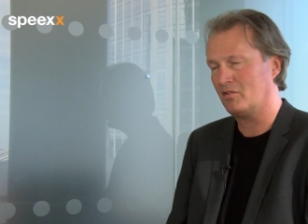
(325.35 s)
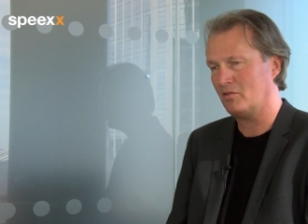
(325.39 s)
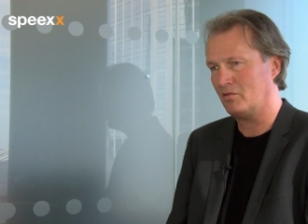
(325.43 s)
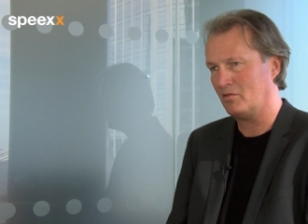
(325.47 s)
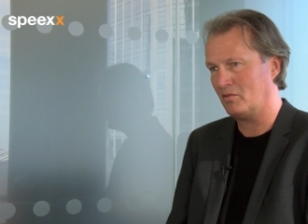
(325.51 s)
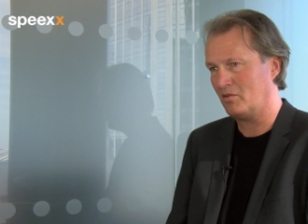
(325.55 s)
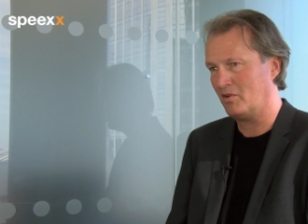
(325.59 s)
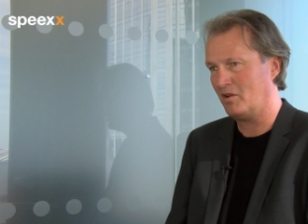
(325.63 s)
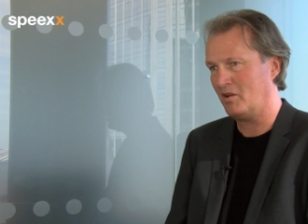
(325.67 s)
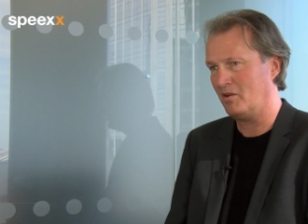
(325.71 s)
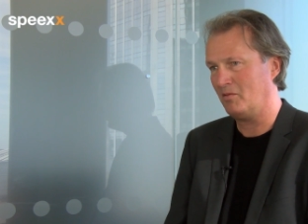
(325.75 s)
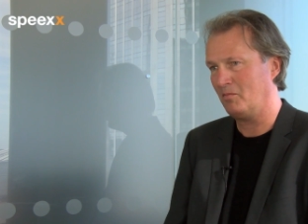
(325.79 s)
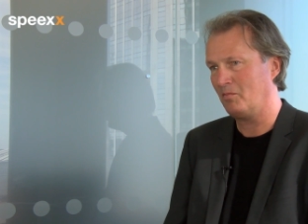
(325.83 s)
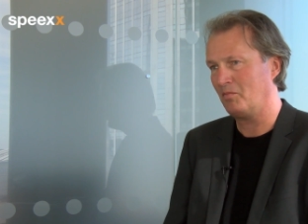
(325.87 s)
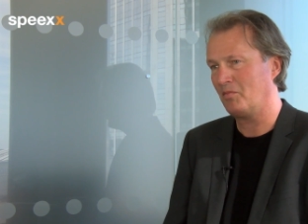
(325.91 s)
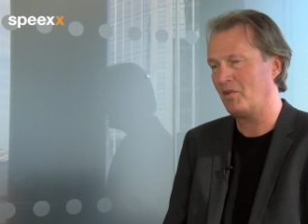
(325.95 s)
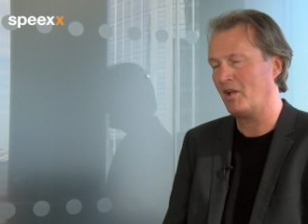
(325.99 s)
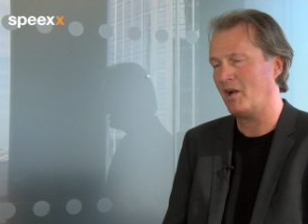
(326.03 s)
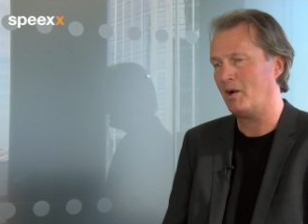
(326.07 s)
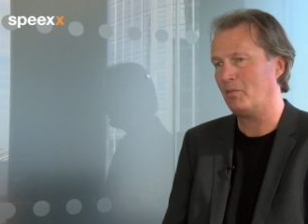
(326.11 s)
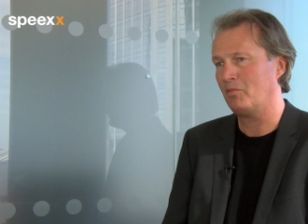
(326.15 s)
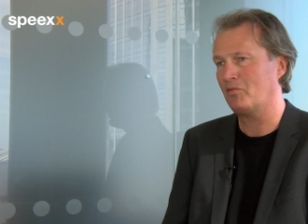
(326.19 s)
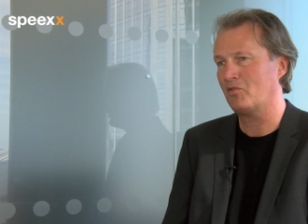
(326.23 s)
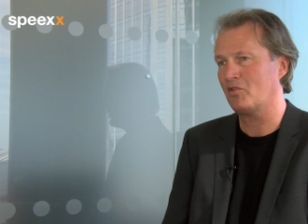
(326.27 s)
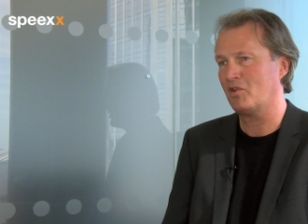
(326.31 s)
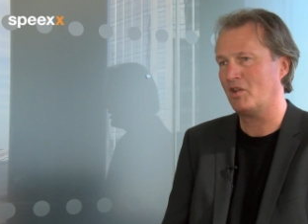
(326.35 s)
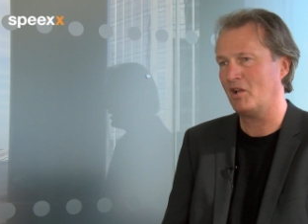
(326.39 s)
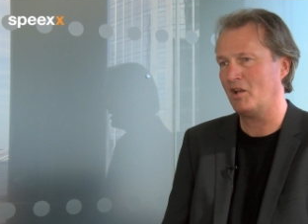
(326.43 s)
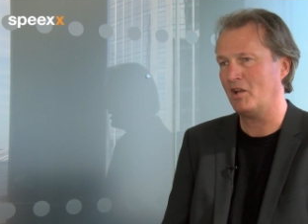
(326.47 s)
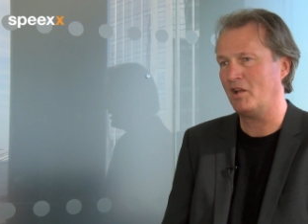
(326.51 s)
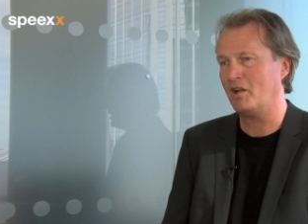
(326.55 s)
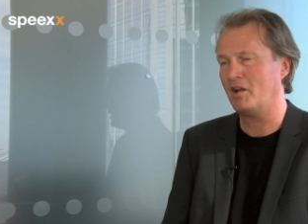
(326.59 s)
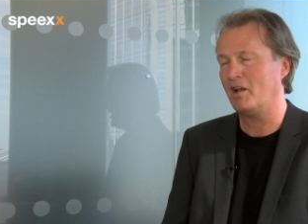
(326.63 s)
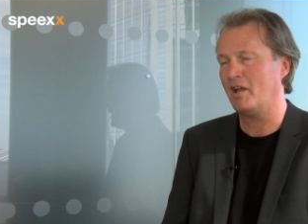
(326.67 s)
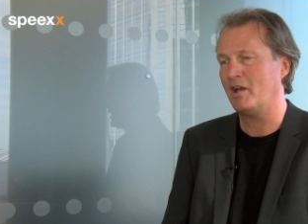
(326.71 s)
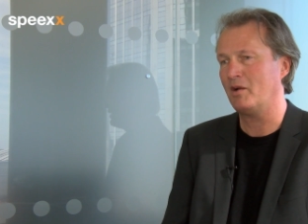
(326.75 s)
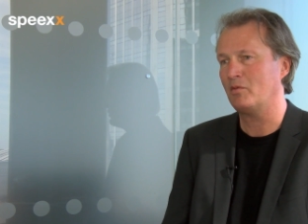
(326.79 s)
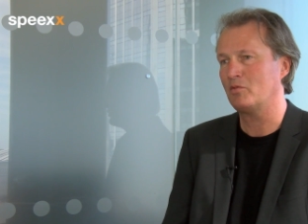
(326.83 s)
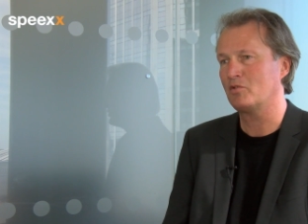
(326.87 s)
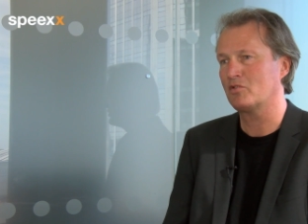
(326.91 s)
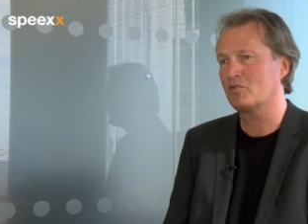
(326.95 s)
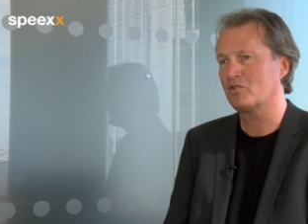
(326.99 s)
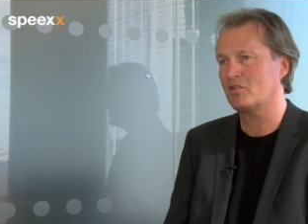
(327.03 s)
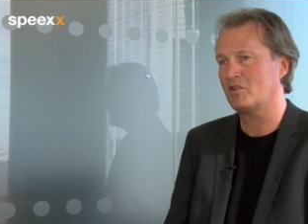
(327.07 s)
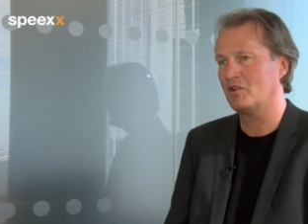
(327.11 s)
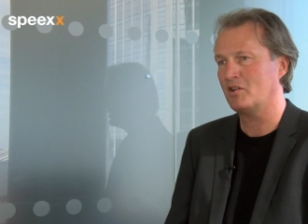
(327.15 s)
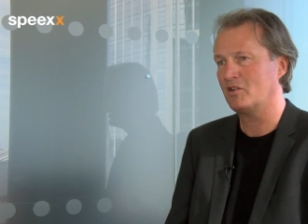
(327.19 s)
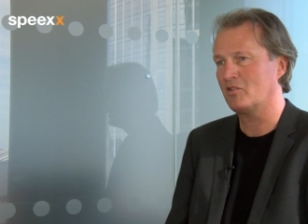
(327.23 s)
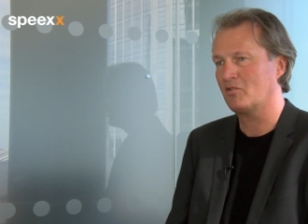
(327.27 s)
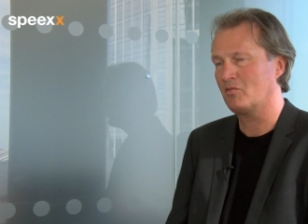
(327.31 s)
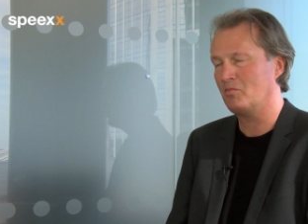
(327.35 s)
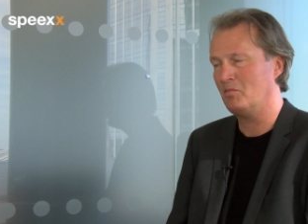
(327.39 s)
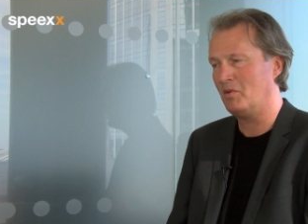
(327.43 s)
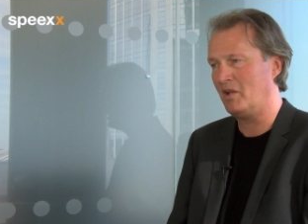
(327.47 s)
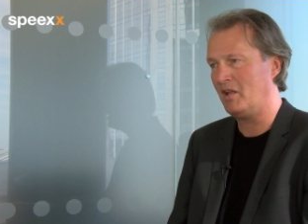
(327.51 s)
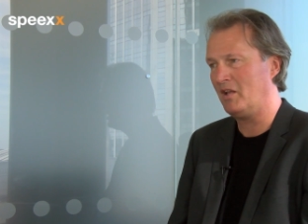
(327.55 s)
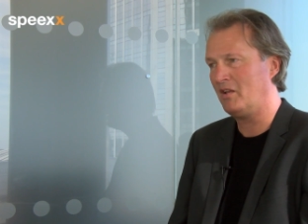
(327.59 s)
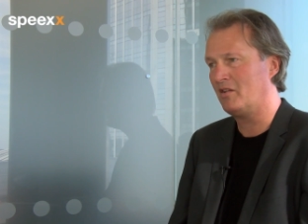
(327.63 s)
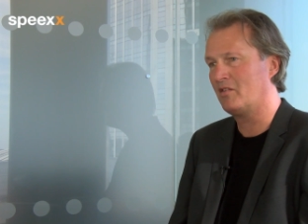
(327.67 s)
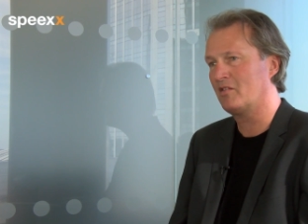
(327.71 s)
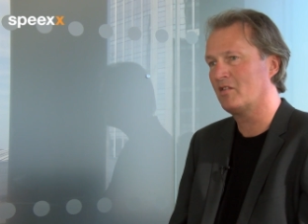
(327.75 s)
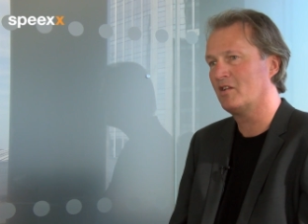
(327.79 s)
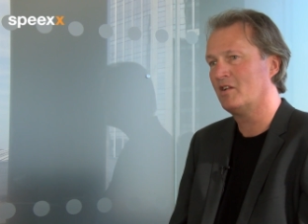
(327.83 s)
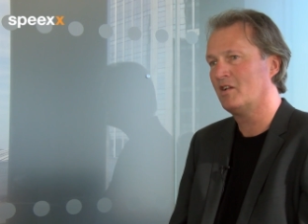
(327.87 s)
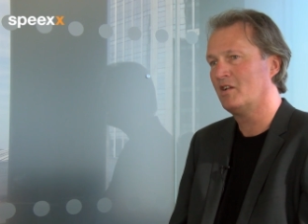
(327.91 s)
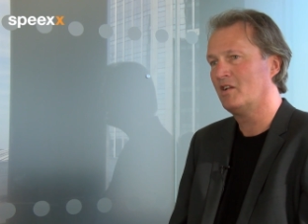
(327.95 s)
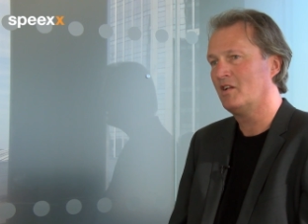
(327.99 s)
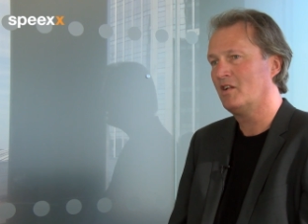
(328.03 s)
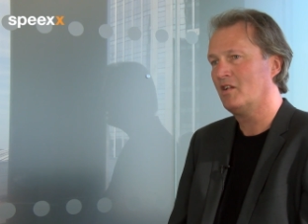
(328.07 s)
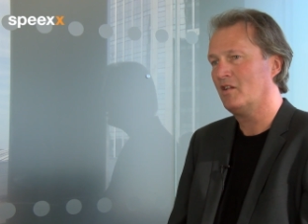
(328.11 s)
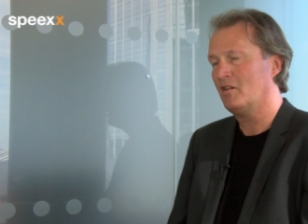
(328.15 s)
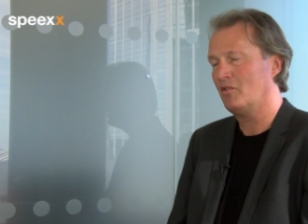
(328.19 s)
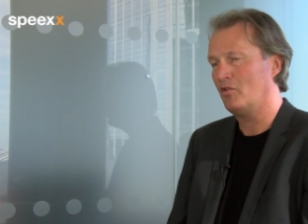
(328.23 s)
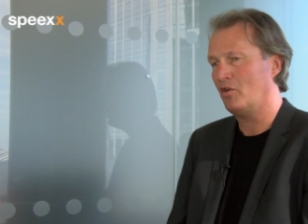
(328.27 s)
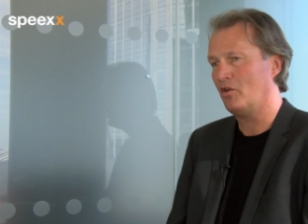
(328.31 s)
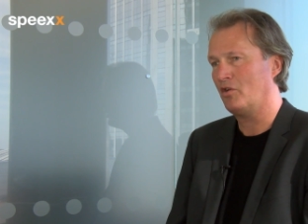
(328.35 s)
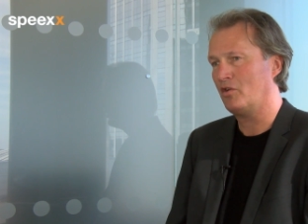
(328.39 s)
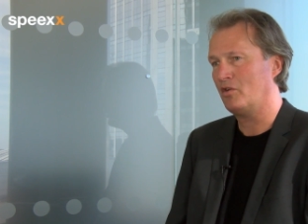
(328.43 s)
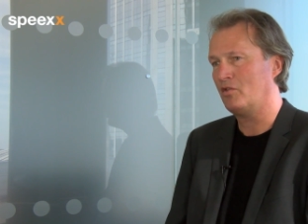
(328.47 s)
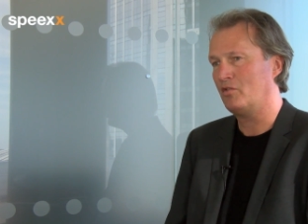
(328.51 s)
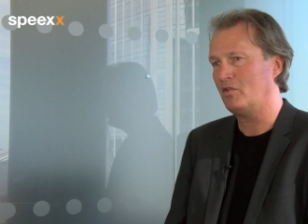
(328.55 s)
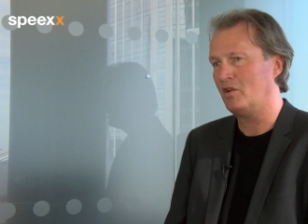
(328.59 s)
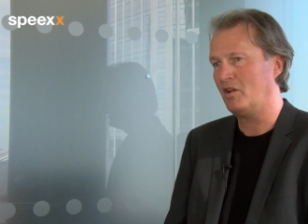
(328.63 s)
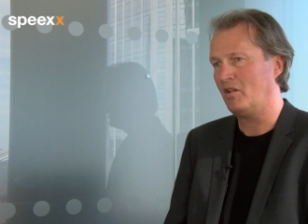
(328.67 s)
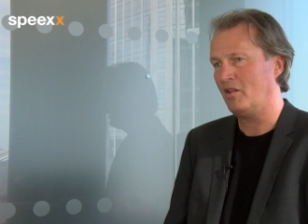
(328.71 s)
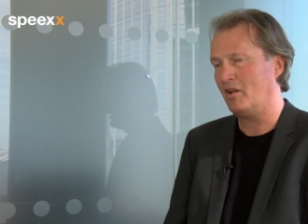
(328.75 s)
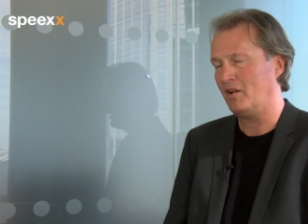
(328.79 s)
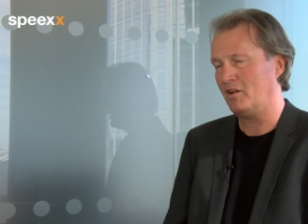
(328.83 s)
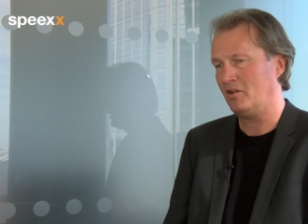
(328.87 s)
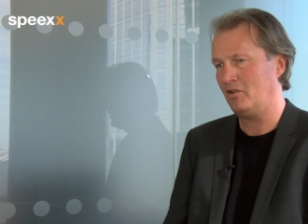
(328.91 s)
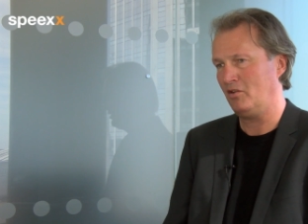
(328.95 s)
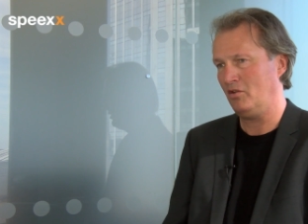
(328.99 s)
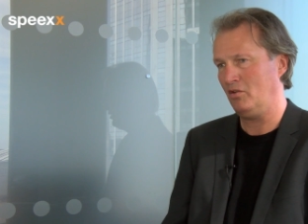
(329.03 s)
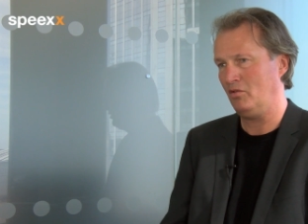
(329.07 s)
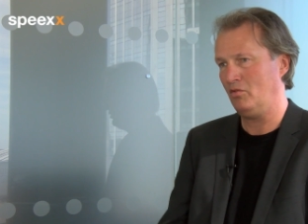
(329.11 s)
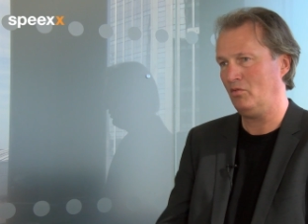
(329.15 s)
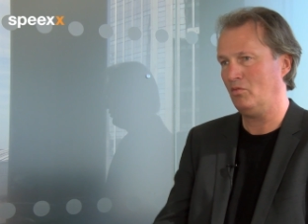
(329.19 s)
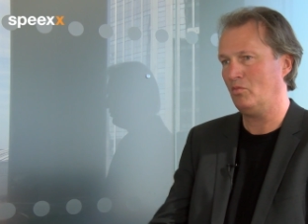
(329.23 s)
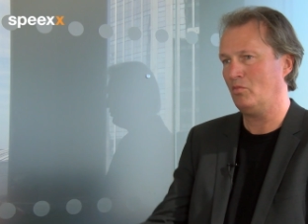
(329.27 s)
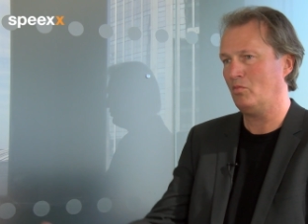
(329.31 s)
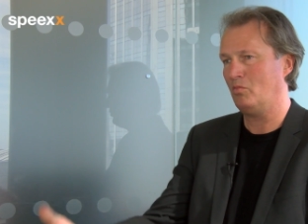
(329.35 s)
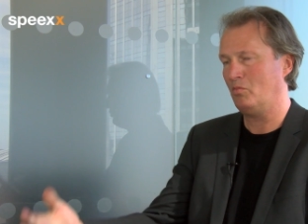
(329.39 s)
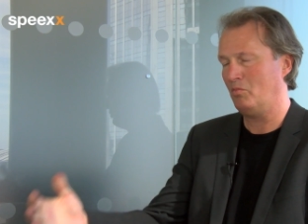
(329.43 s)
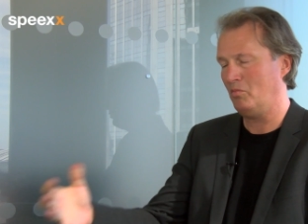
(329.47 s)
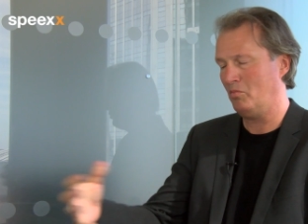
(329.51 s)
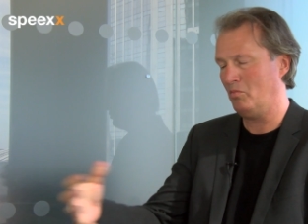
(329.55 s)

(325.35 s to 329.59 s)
So upskilling language skills means not only that you